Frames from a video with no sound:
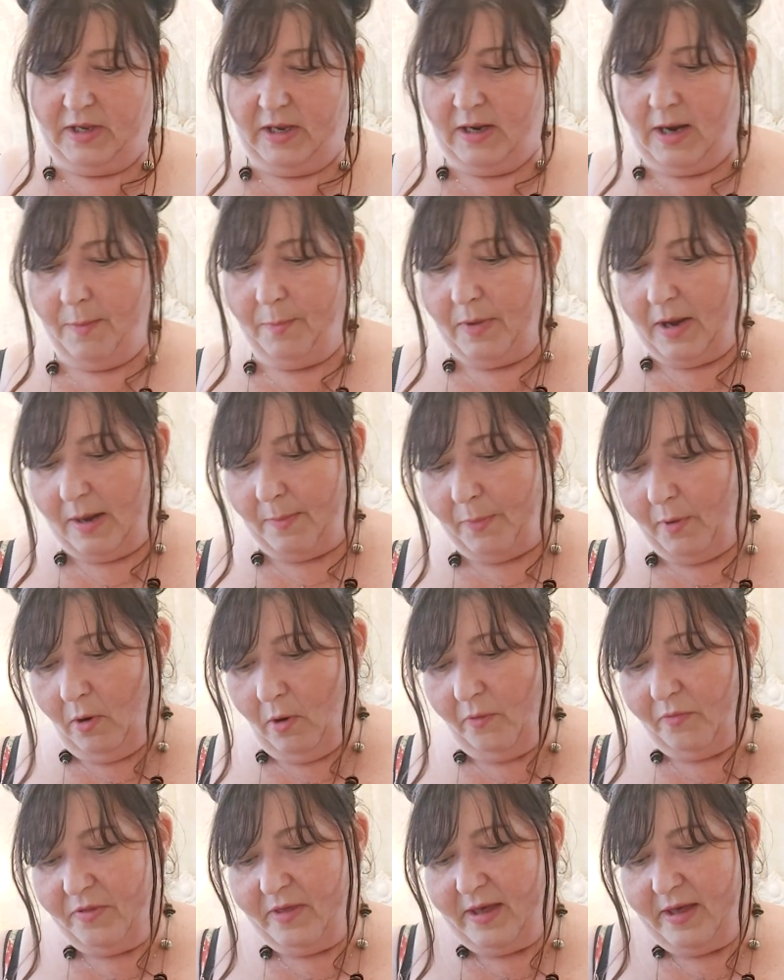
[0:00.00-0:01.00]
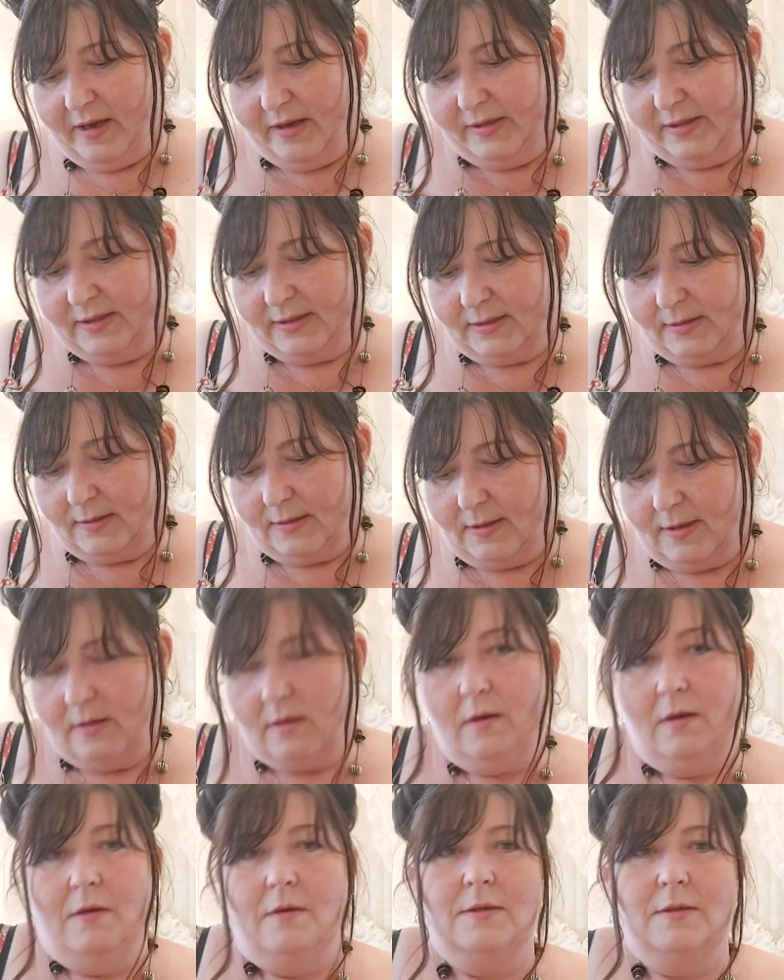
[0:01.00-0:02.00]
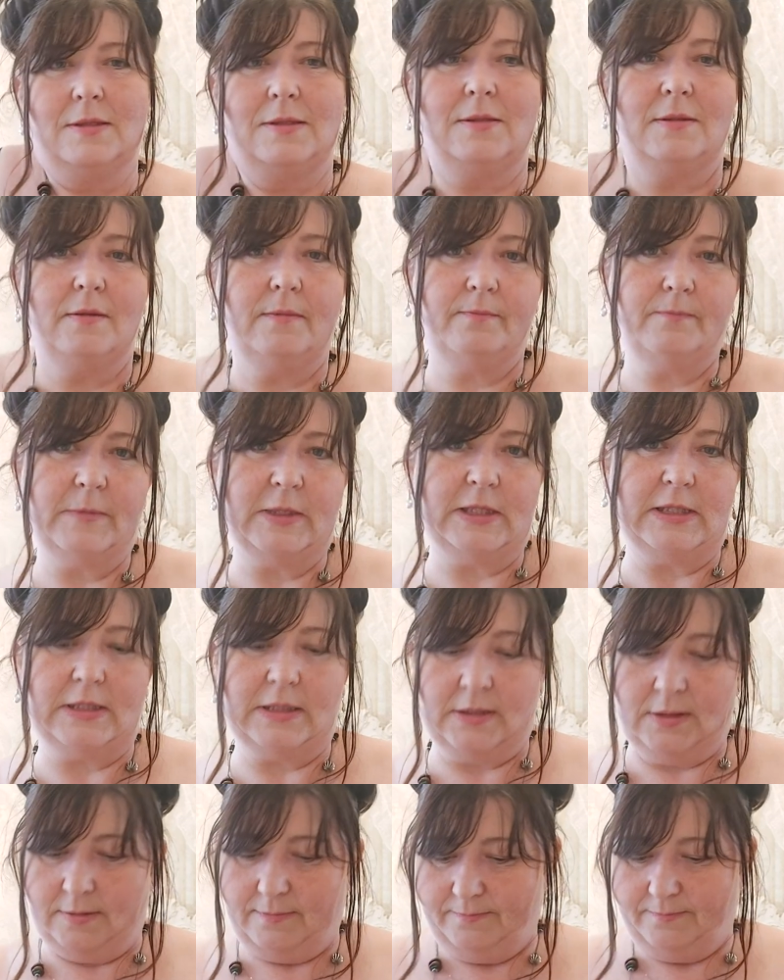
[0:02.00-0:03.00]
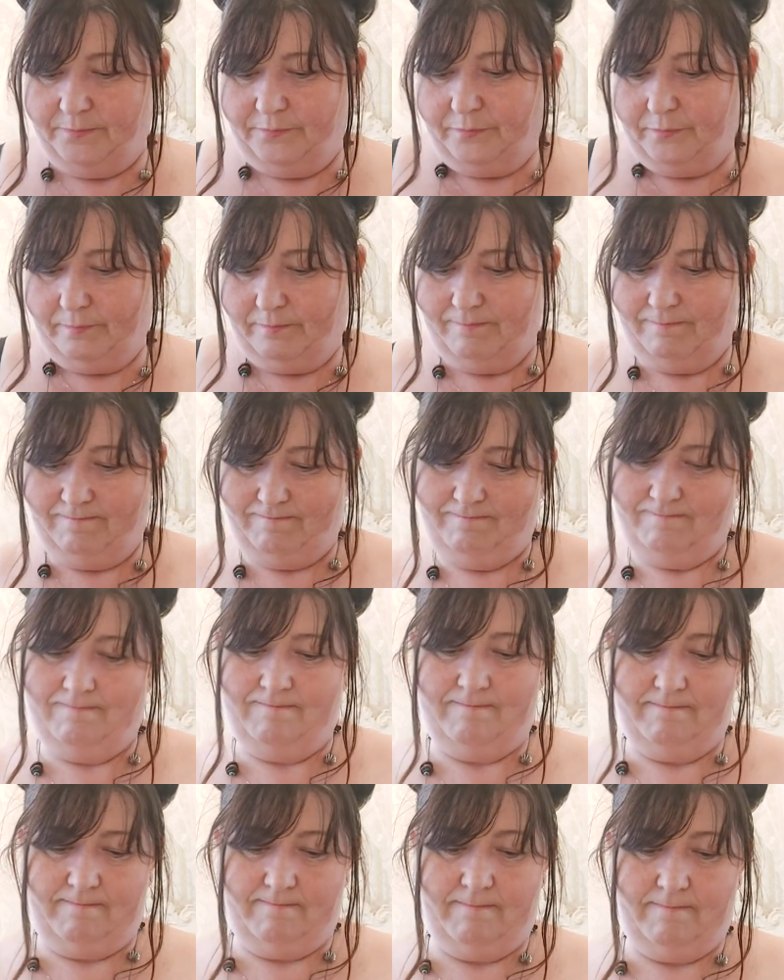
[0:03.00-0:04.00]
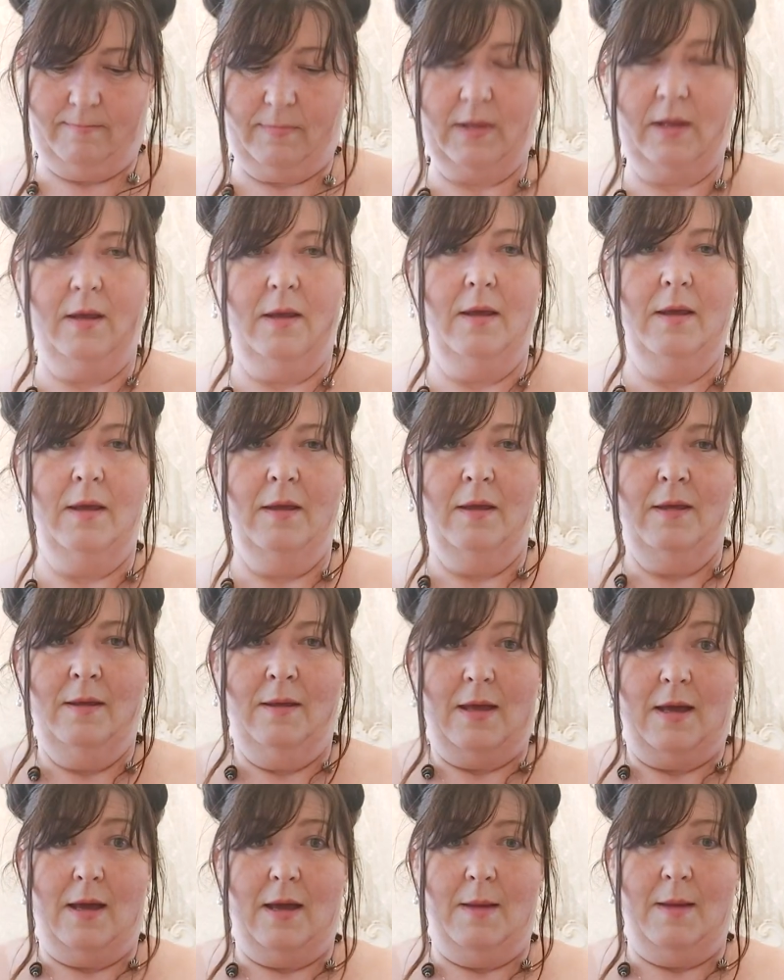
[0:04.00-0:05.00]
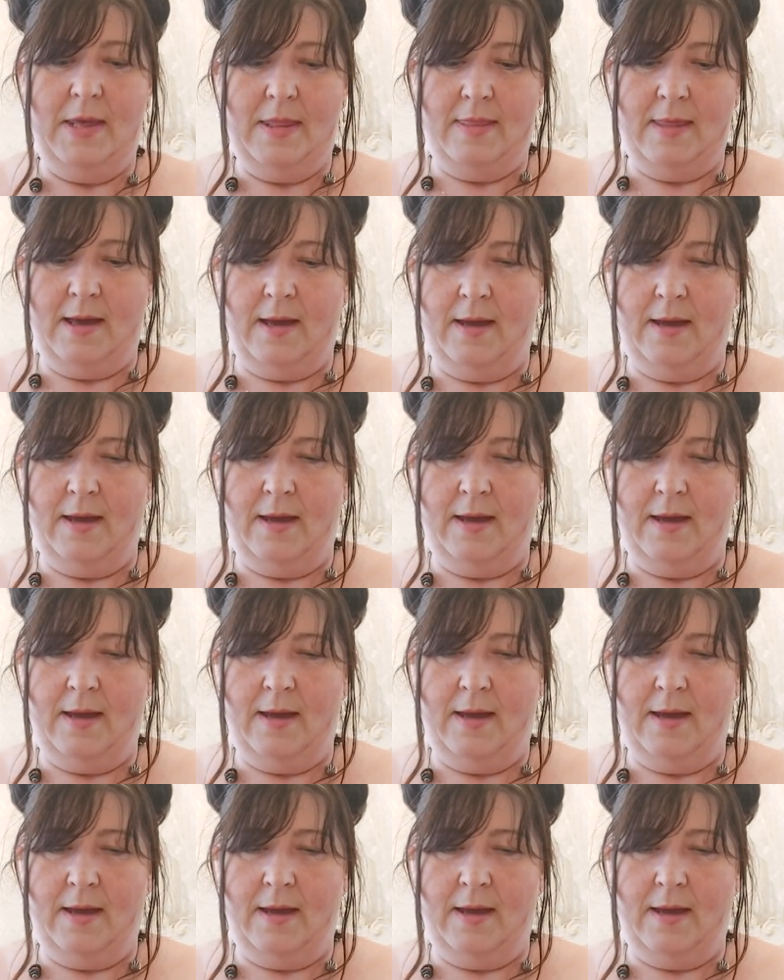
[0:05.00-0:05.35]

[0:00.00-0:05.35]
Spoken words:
And I bought this because I'm in